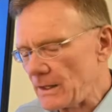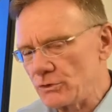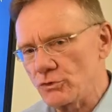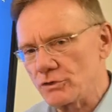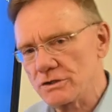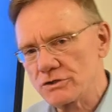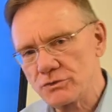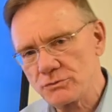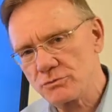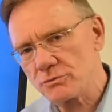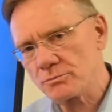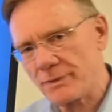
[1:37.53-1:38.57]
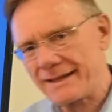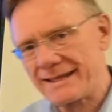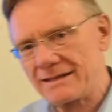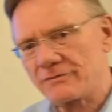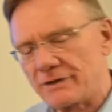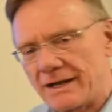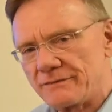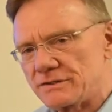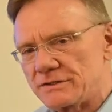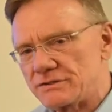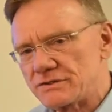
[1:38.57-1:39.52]
in order to break even or
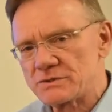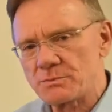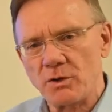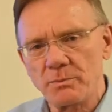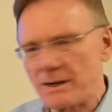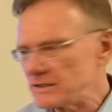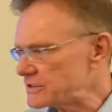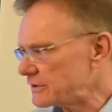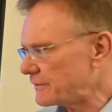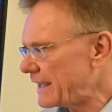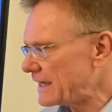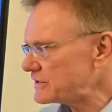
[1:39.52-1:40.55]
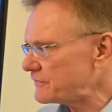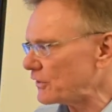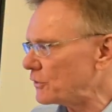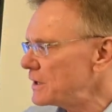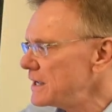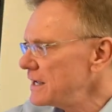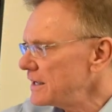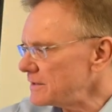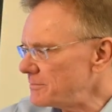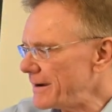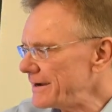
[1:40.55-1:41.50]
have a small positive cash flow,
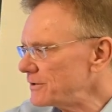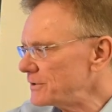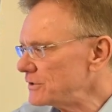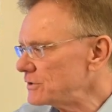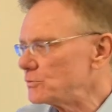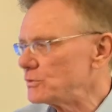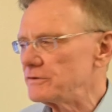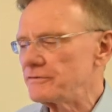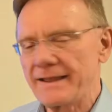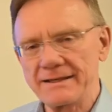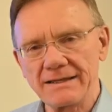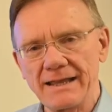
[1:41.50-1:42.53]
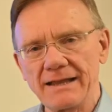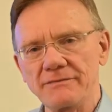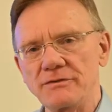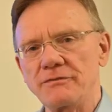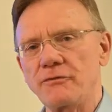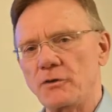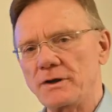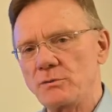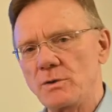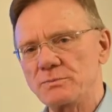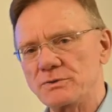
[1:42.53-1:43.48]
the buyer here would have had to have a
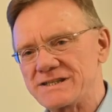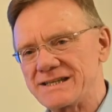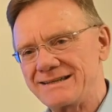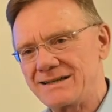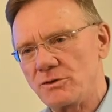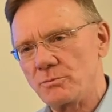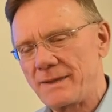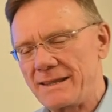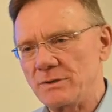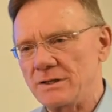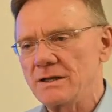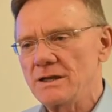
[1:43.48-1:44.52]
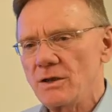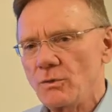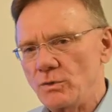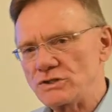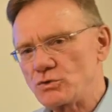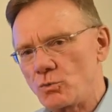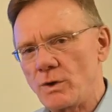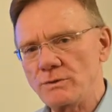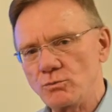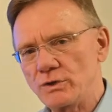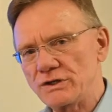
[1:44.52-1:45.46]
41% down payment, which
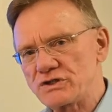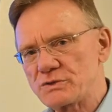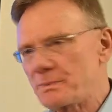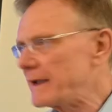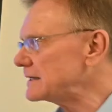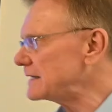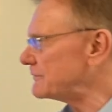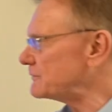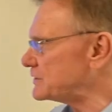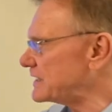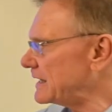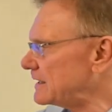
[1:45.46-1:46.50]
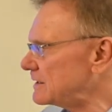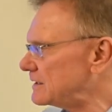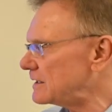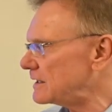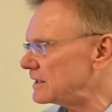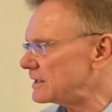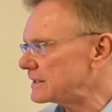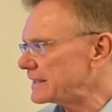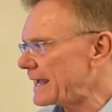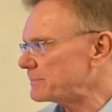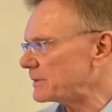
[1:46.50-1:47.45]
one would expect after seeing
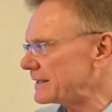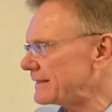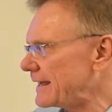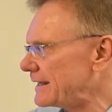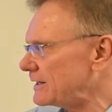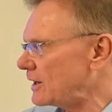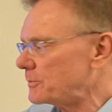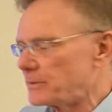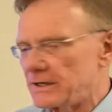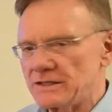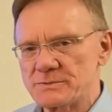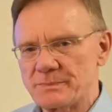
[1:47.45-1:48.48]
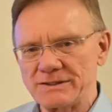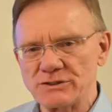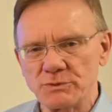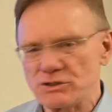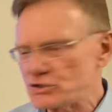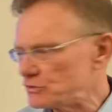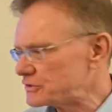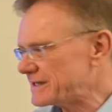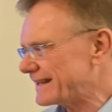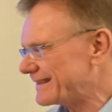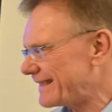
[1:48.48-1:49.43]
a cap like that and operating expense
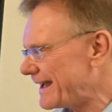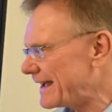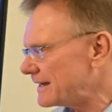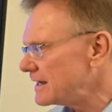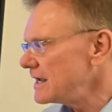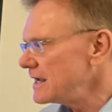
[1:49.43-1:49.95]
ratios like that.